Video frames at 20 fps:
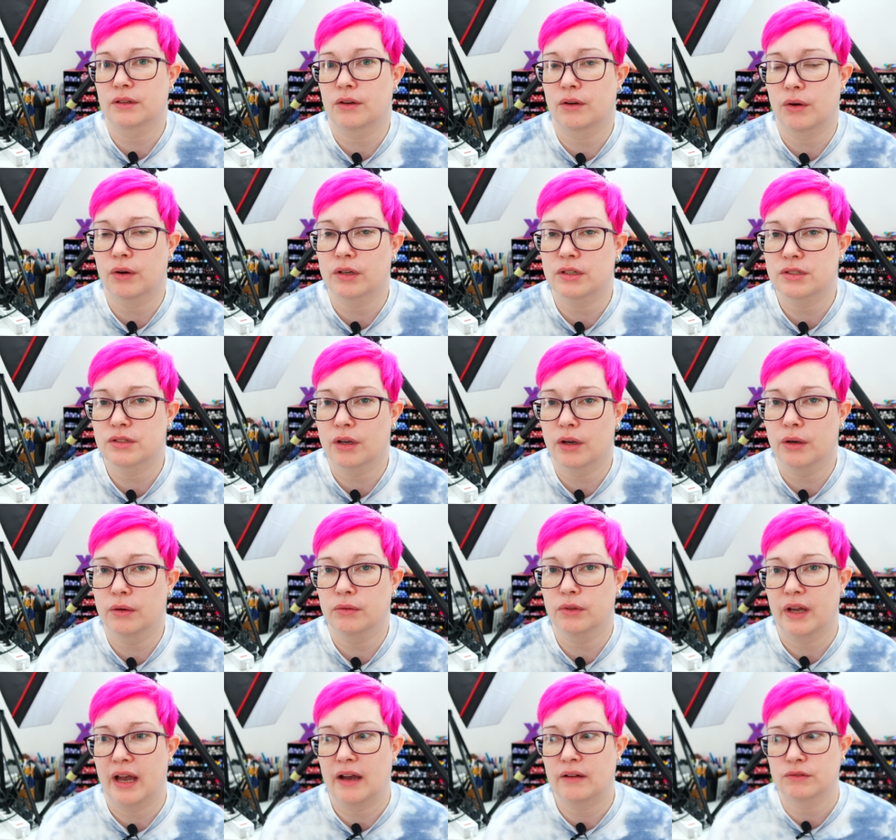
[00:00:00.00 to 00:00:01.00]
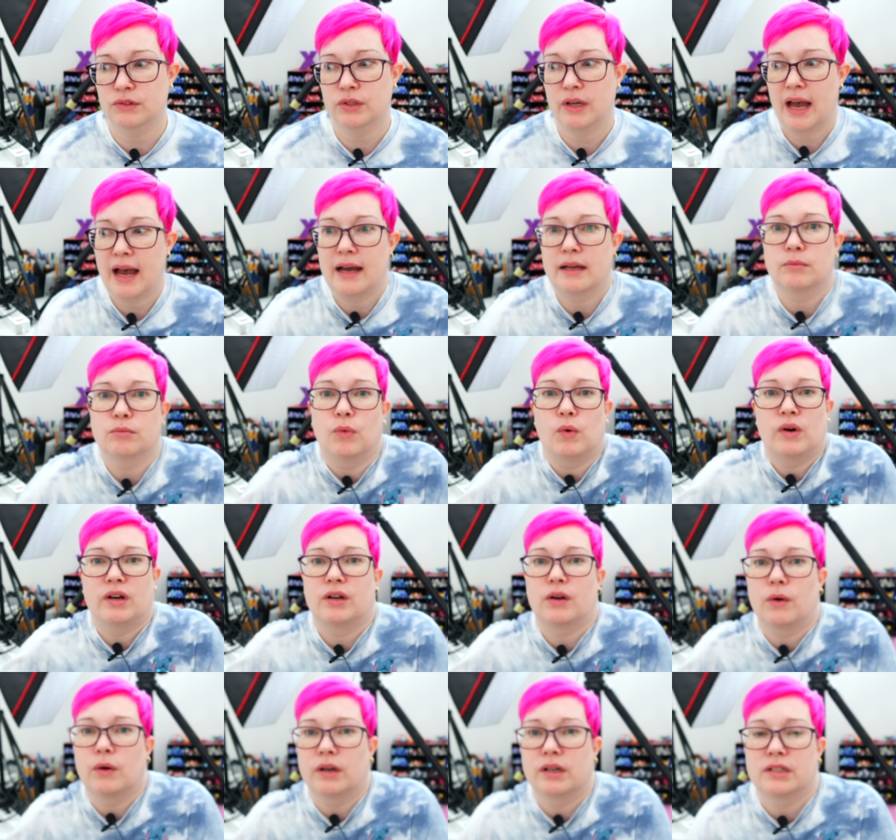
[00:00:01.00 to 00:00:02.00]
cortisone you have to add more
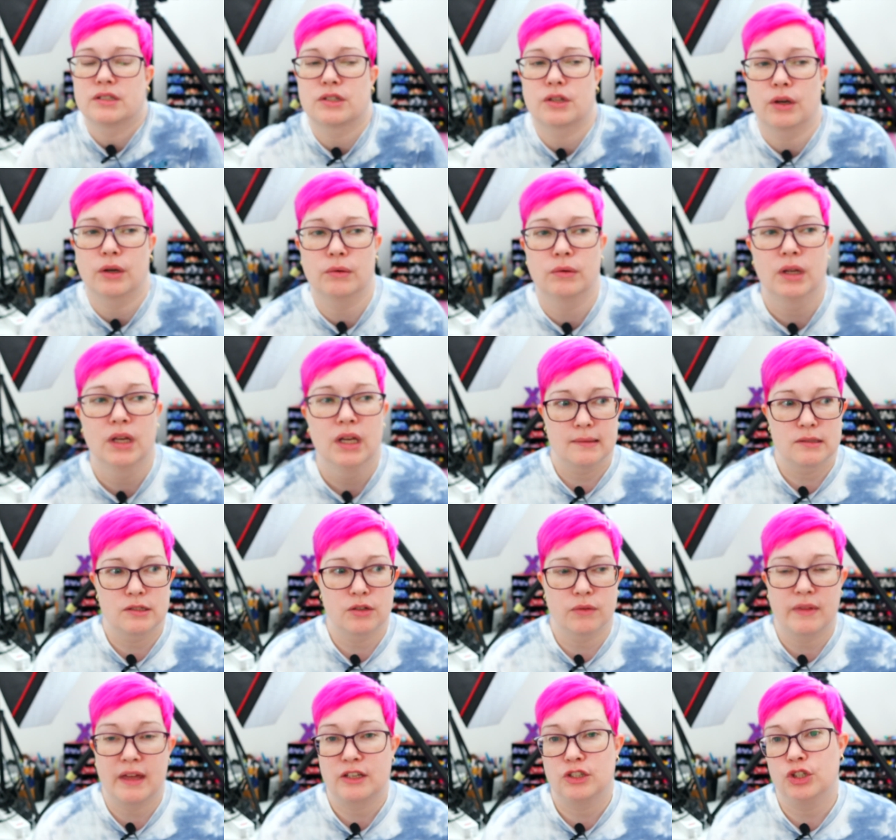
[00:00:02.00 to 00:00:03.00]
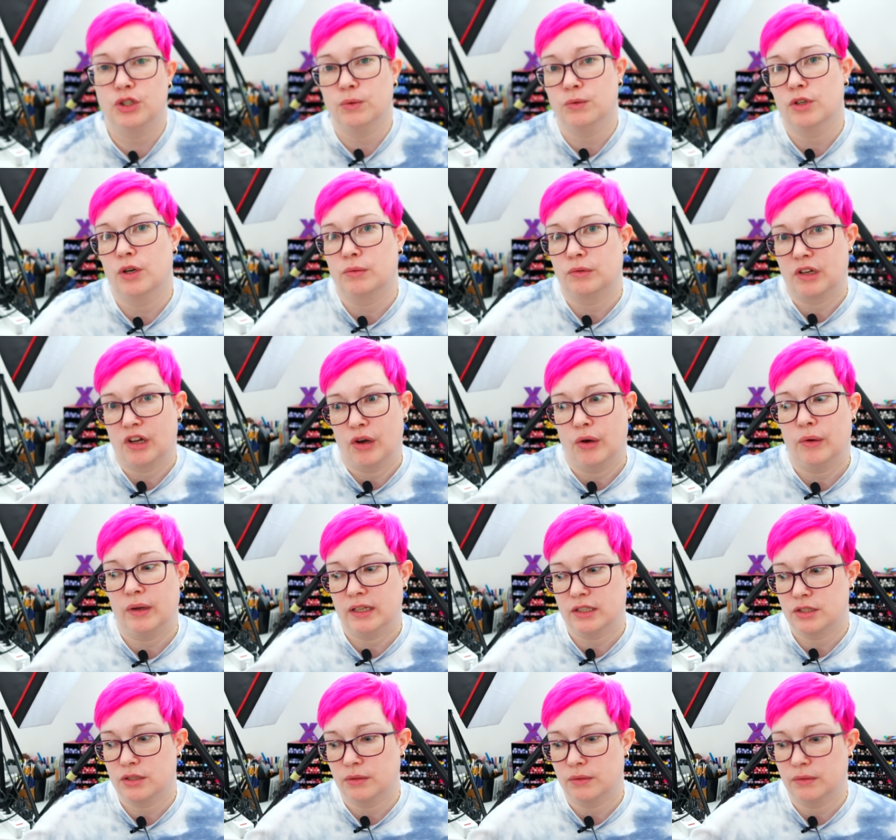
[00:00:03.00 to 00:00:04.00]
cortisone so that you don't go
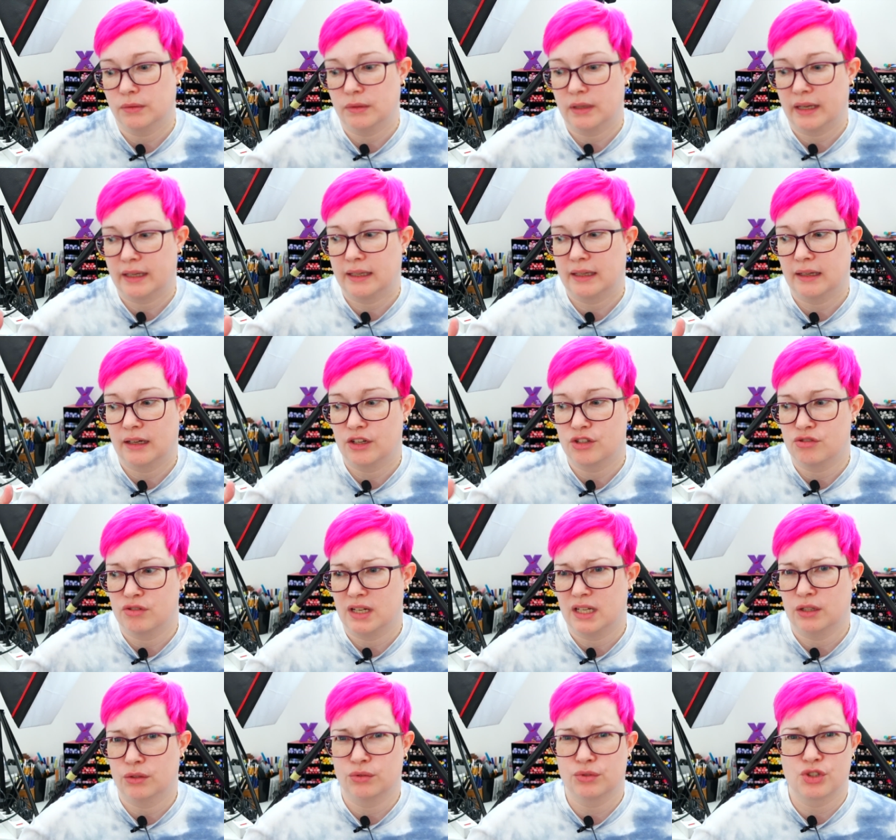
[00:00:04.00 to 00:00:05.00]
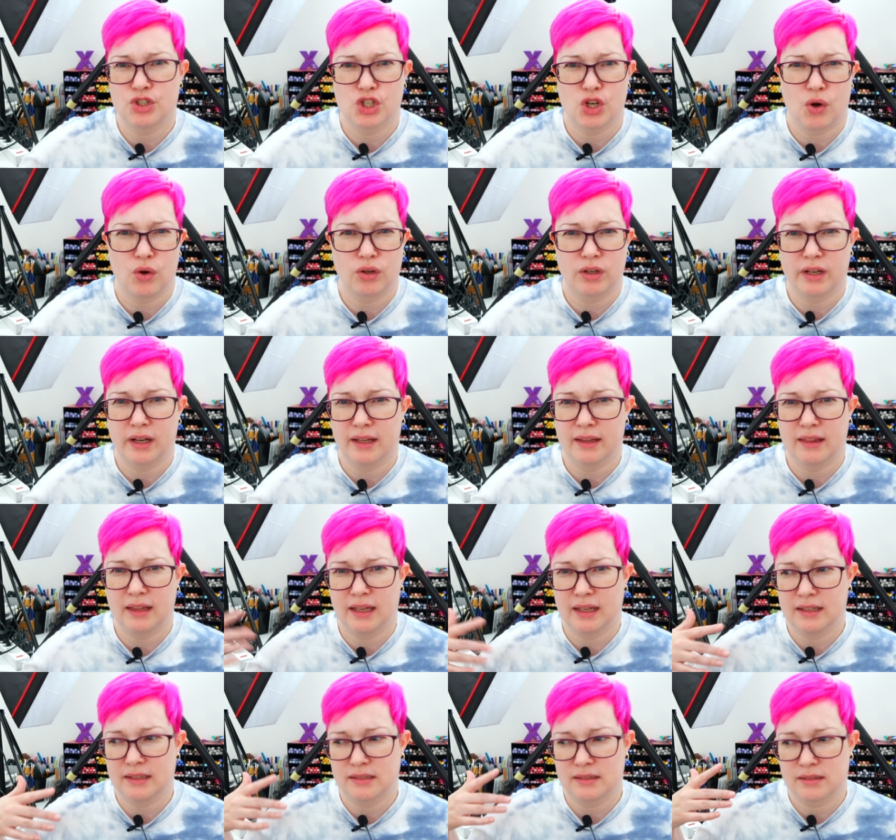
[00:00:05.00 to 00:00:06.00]
into like adrenal shock i
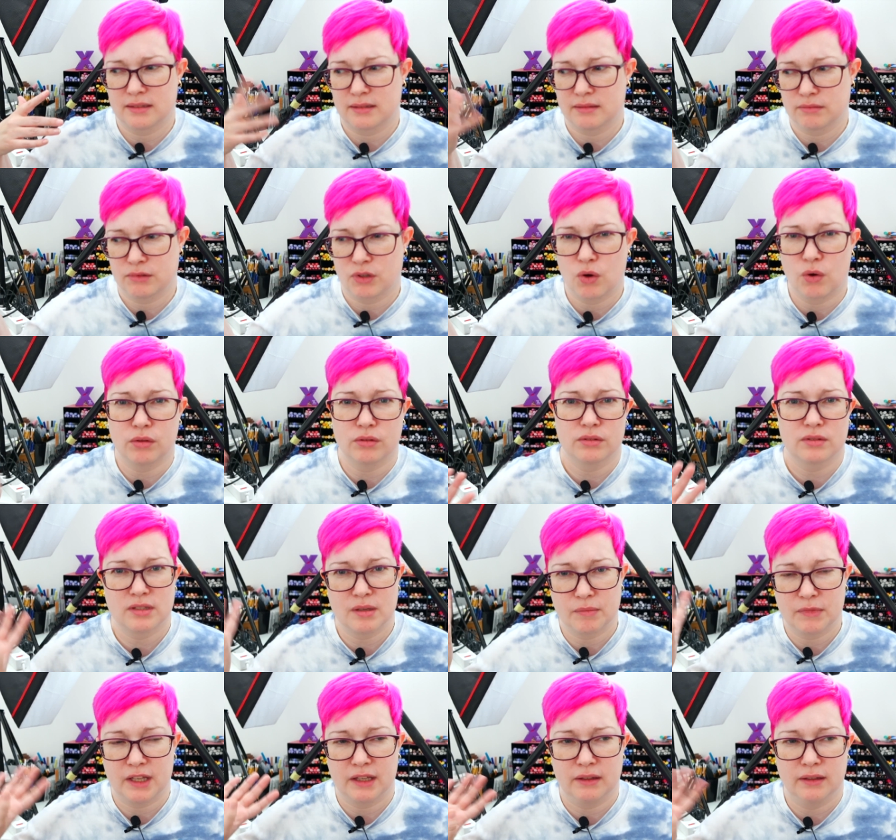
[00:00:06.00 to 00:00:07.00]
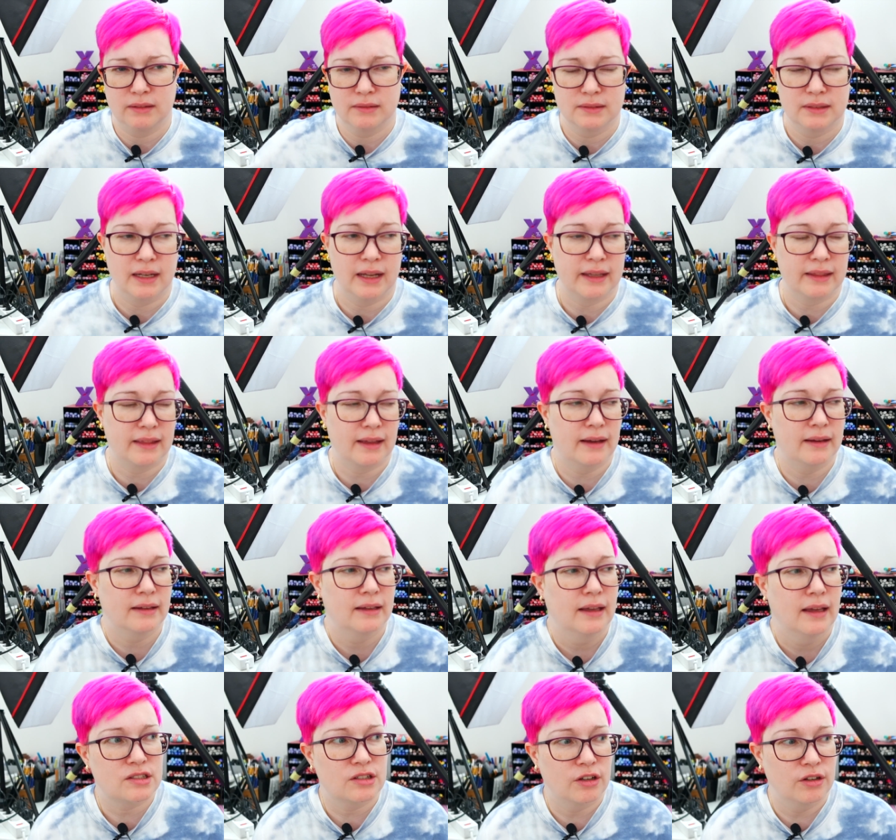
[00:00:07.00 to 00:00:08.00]
think it's called something like that
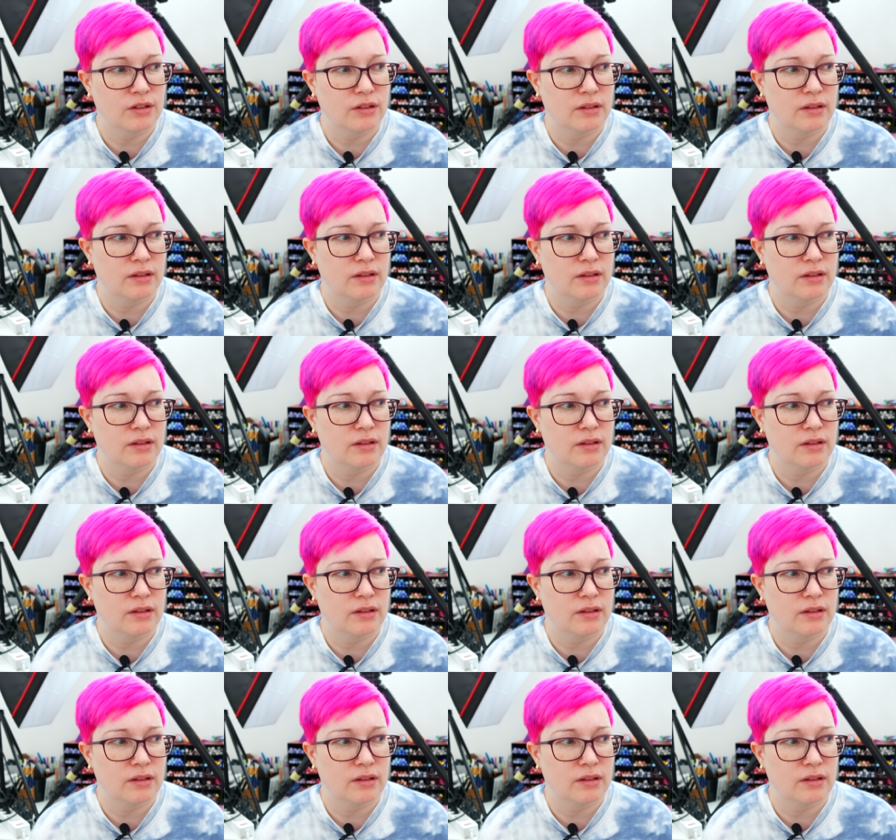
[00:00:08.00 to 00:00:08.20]
so